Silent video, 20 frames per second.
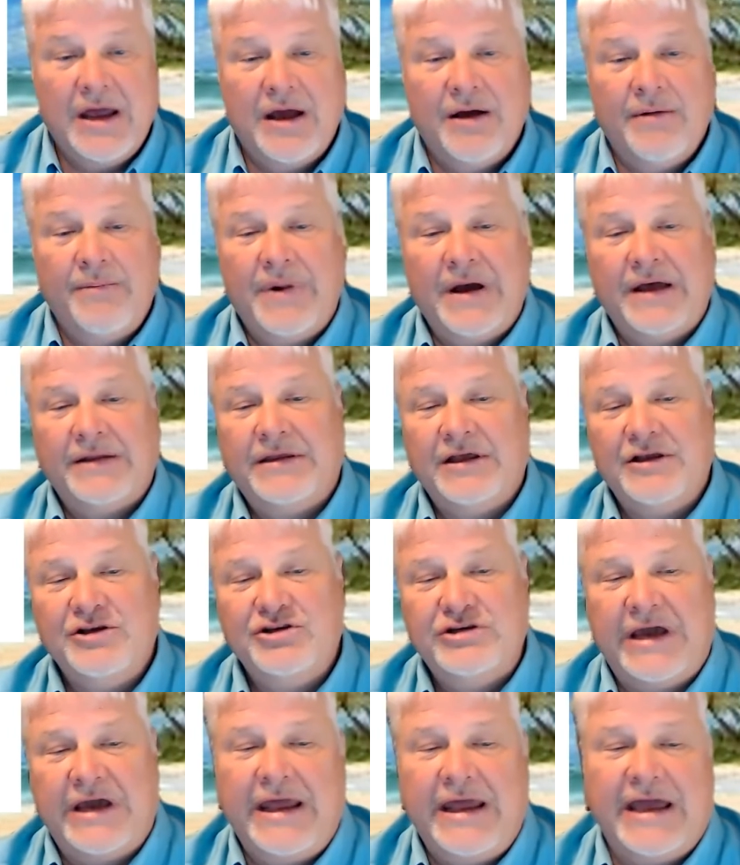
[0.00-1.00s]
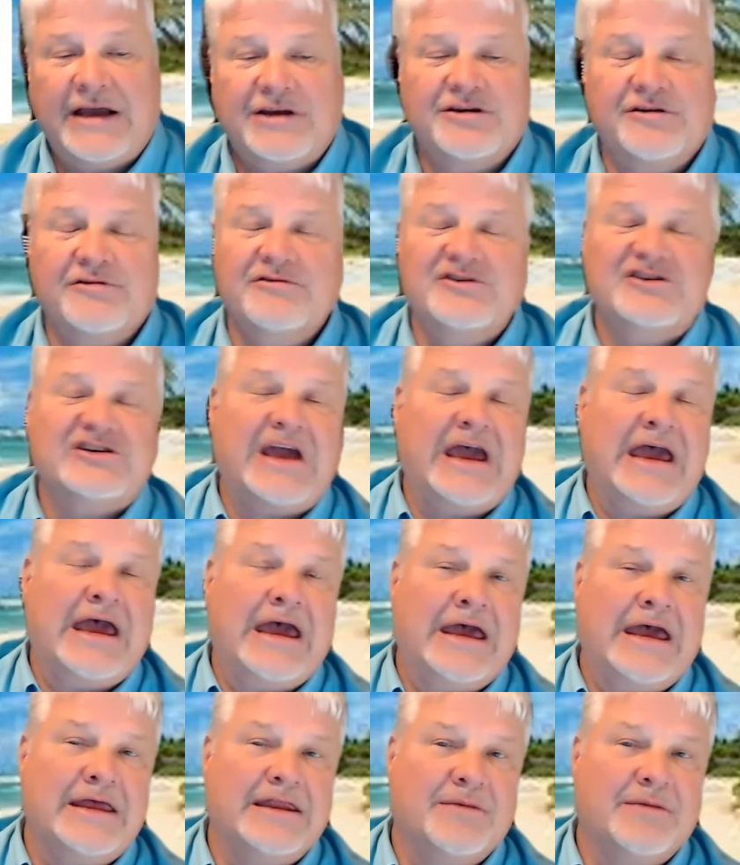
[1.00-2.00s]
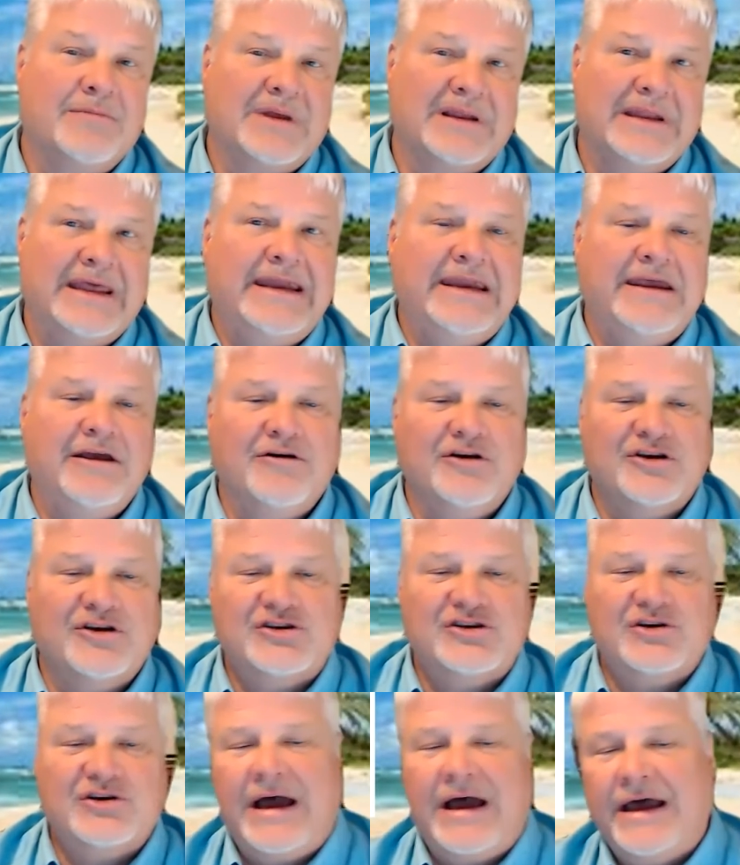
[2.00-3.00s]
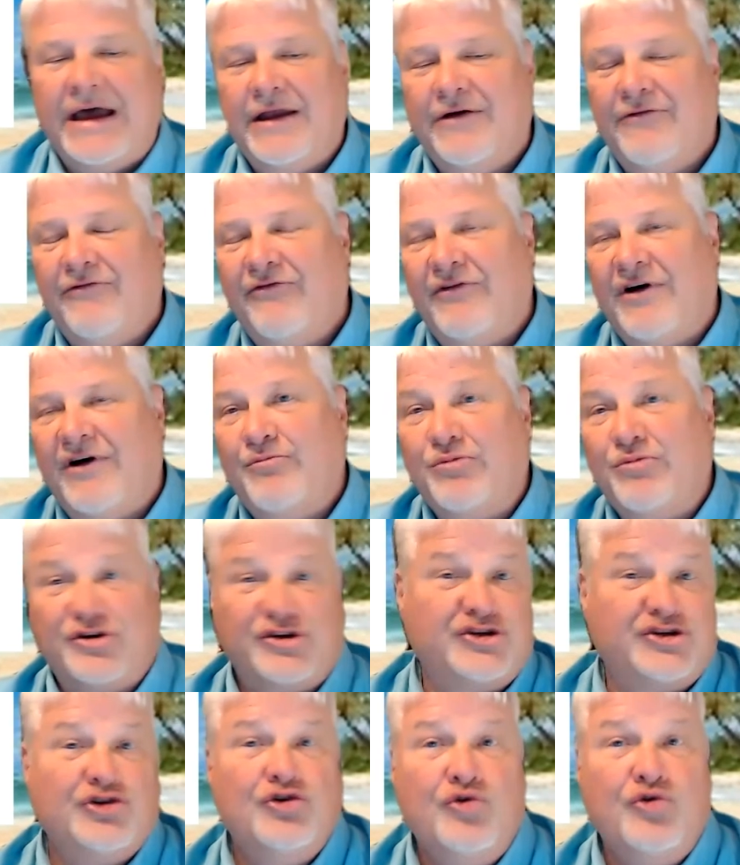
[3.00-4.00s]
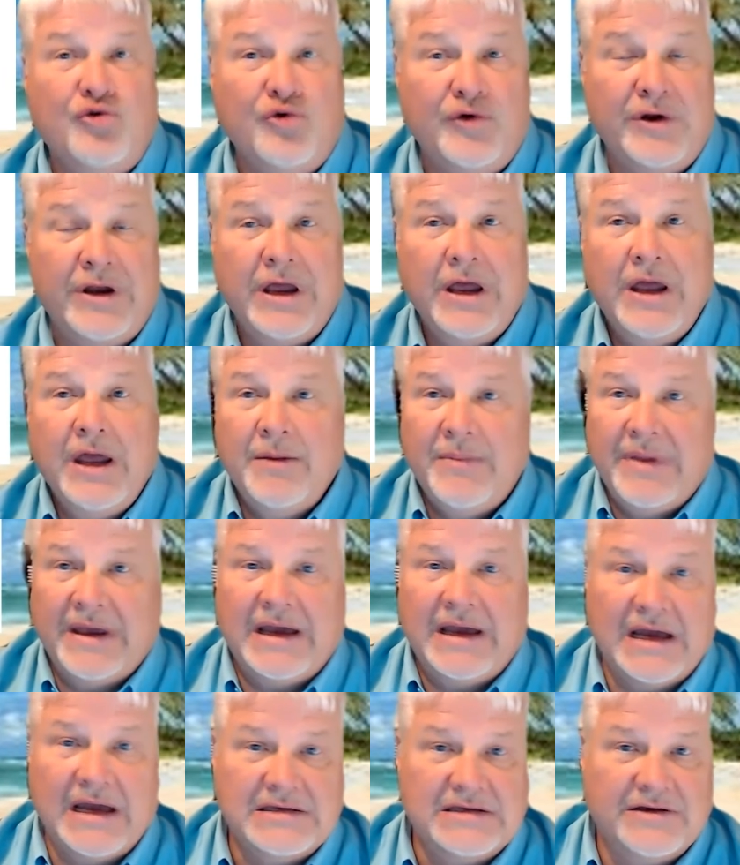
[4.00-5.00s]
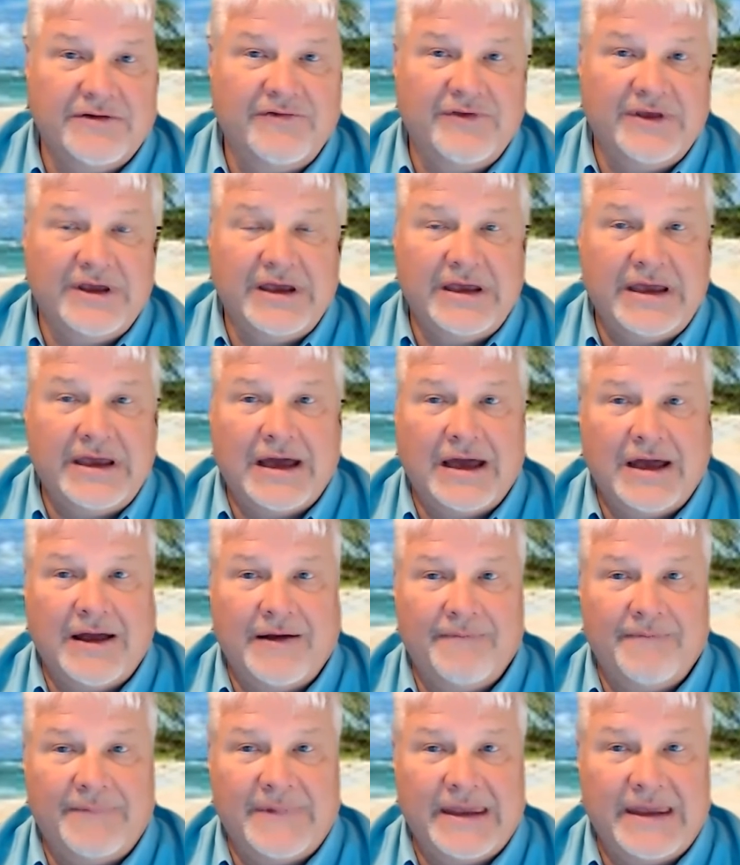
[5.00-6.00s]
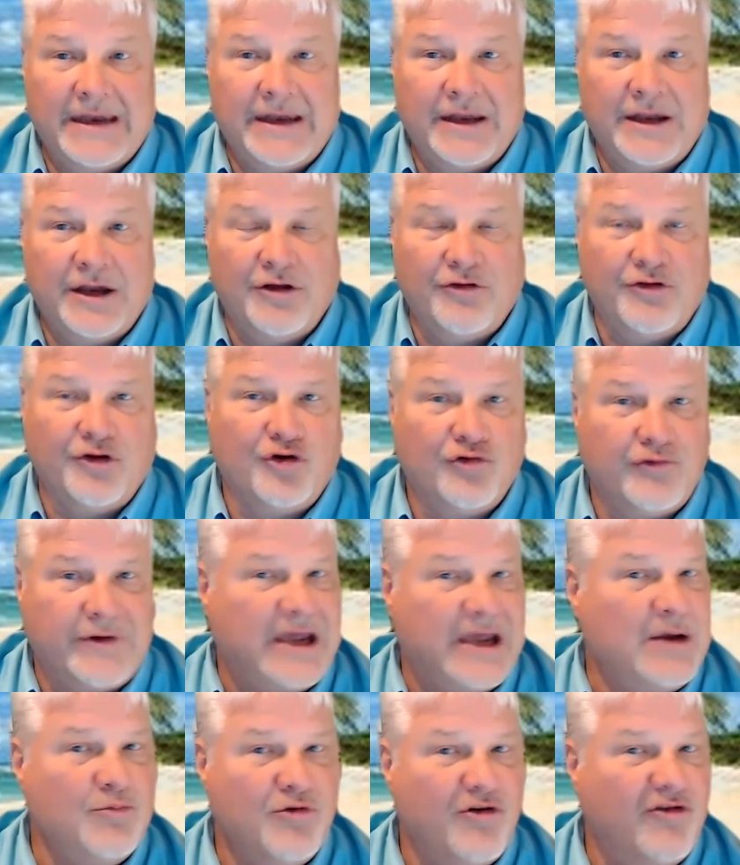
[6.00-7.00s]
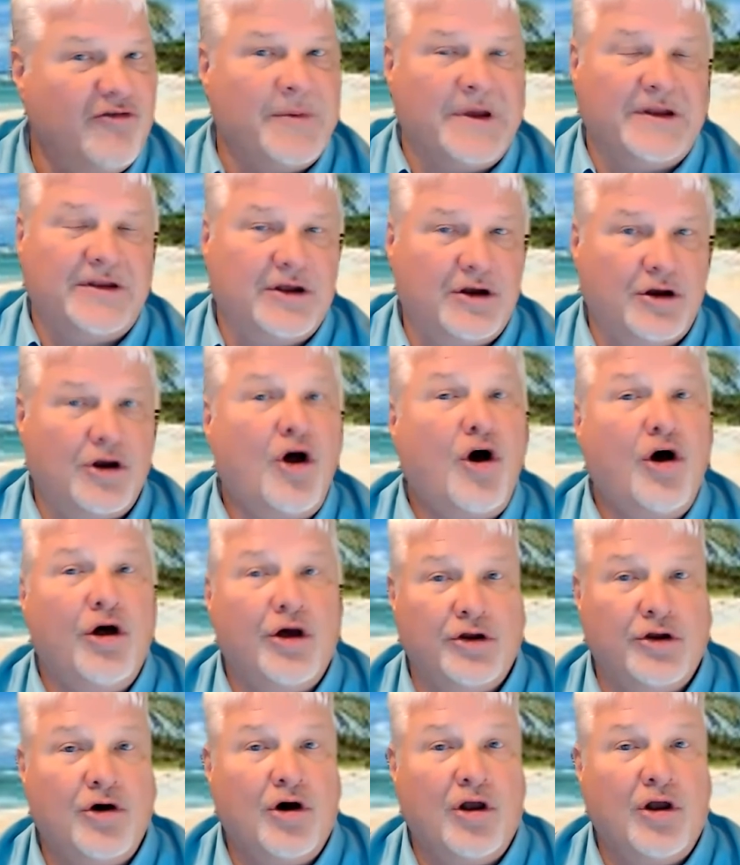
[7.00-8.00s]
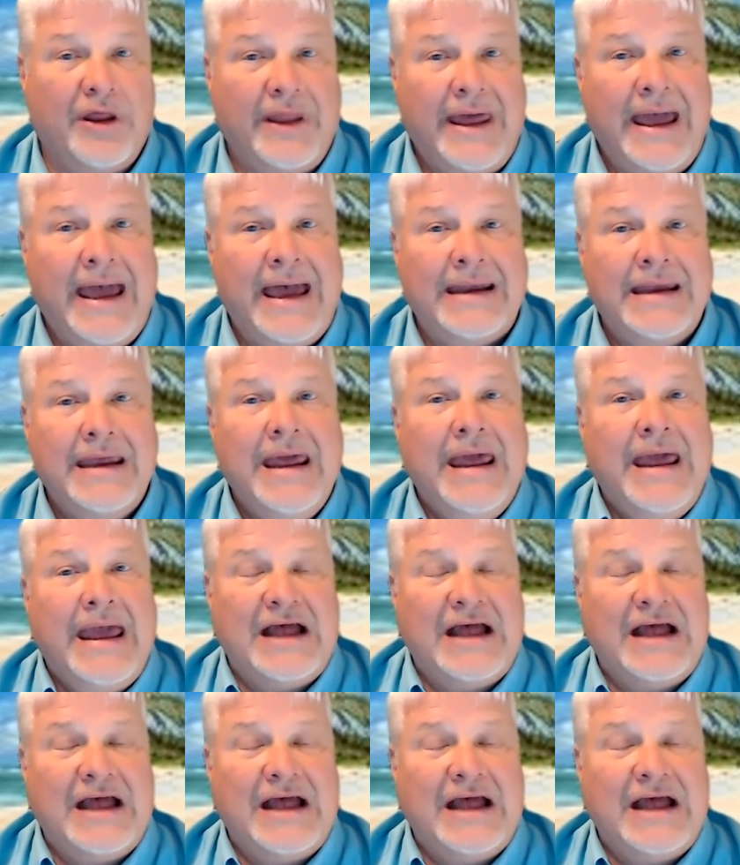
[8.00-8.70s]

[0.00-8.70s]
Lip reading: but the Gen Xers and the millennials kind of pursued because of the green movement and all of that.